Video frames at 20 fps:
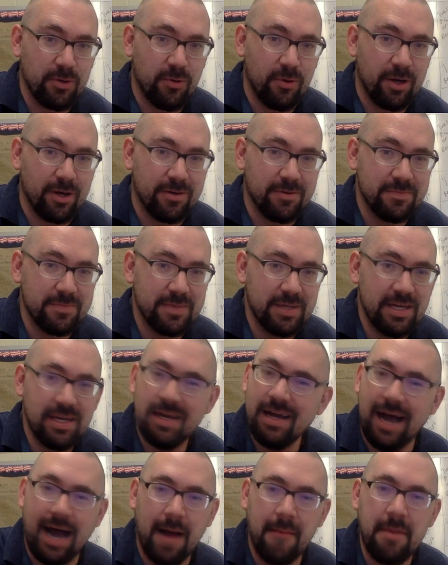oil.
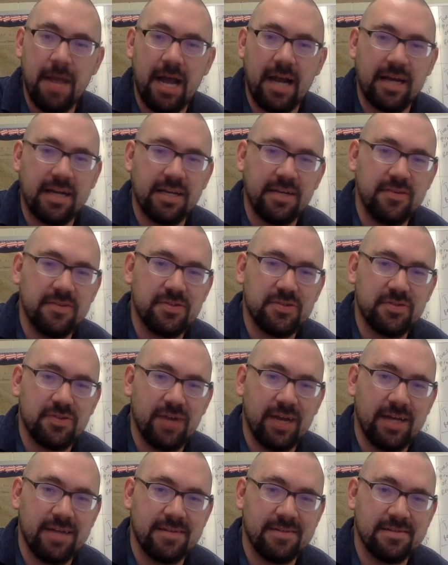I'm not going to use
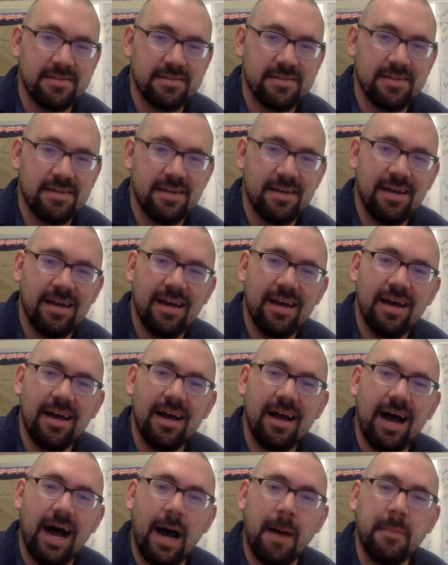trains.
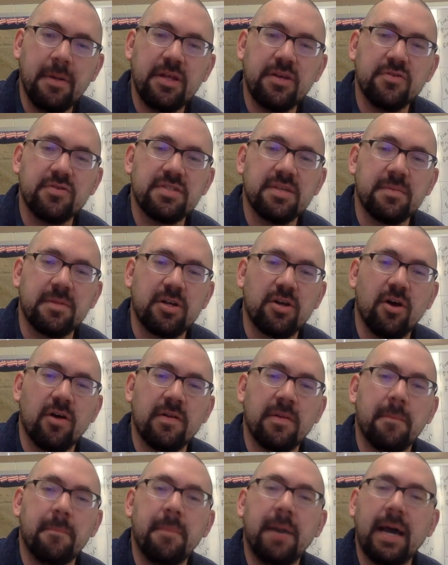I'm going to use something
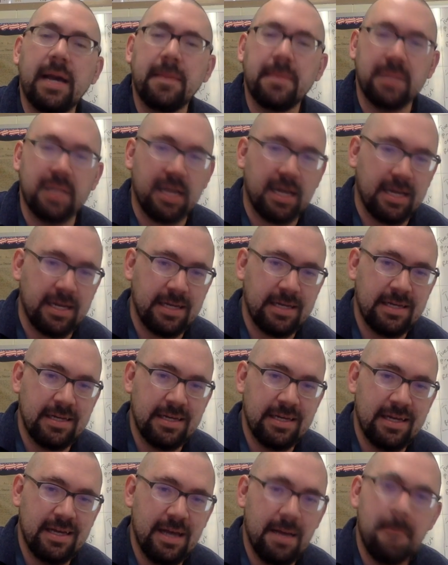called a pipeline.
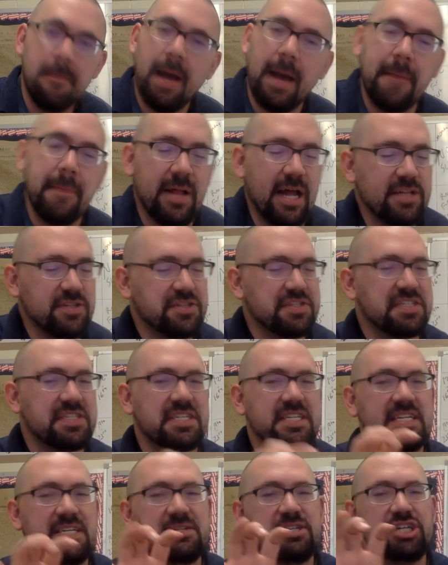Pipelines are these
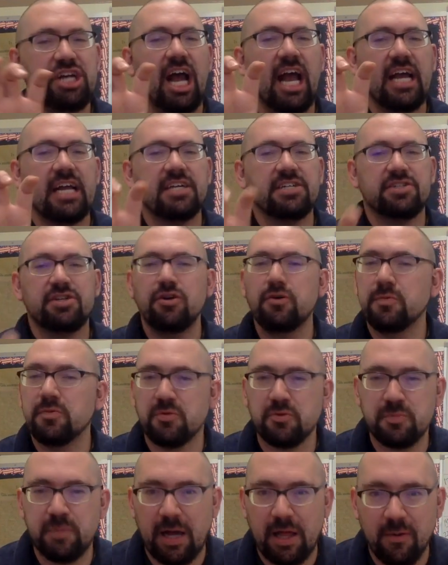giant
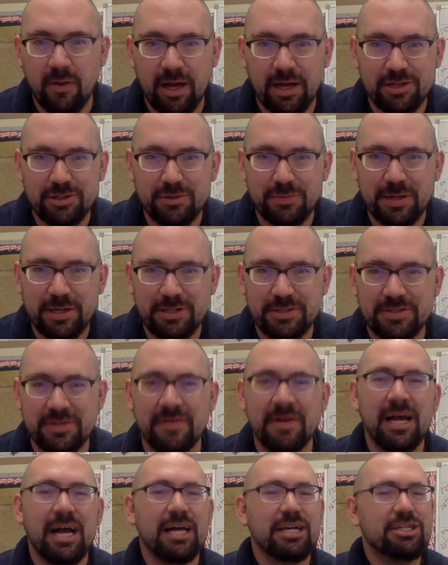tubes, which, by the way, I'll show pictures of.
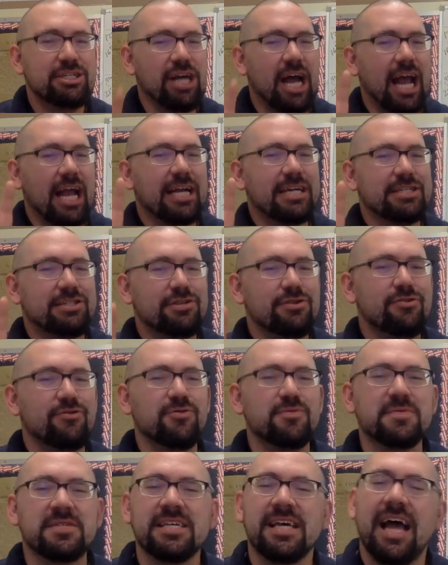Giant
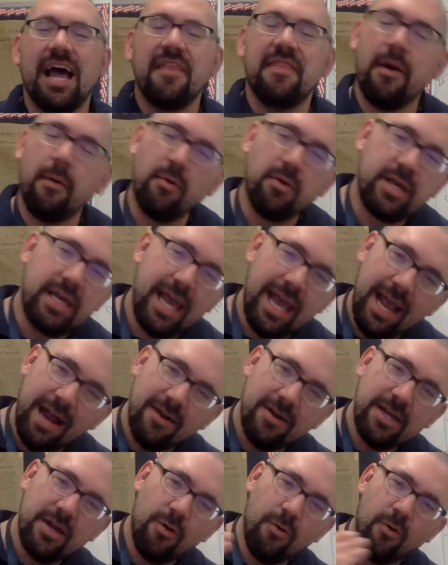tubes that will
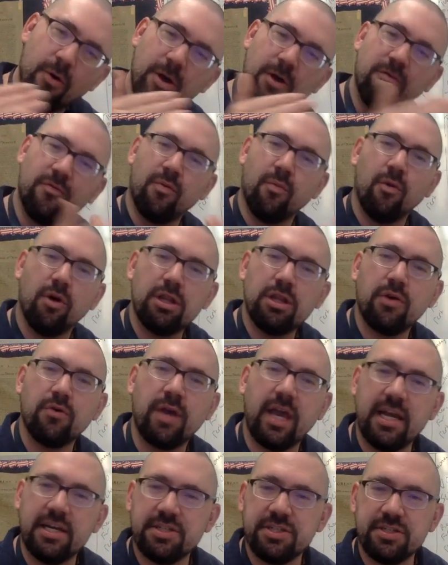carry oil from one
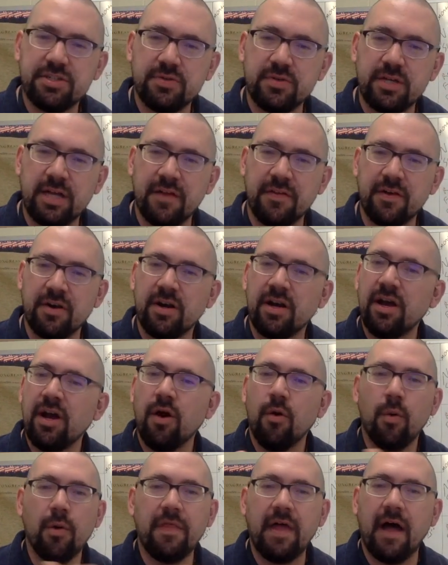location to another
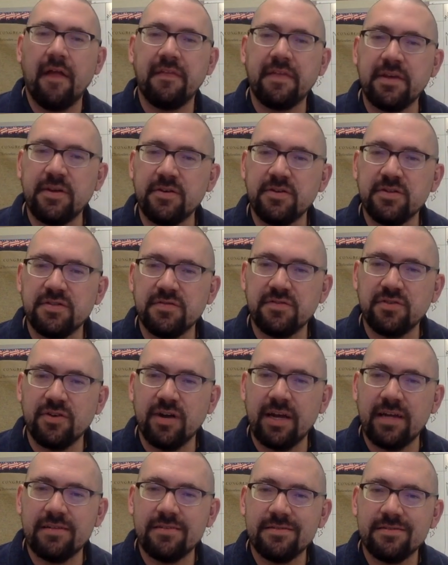without the use of
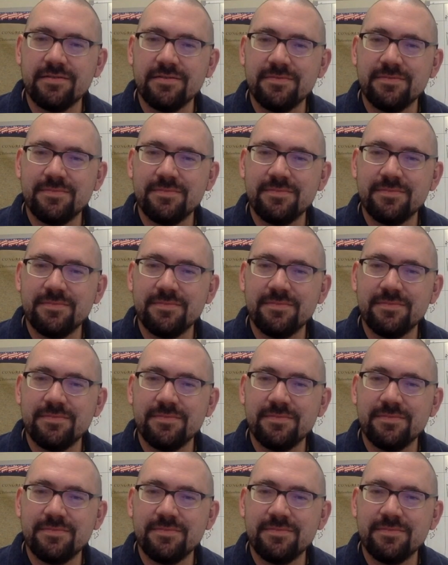trains.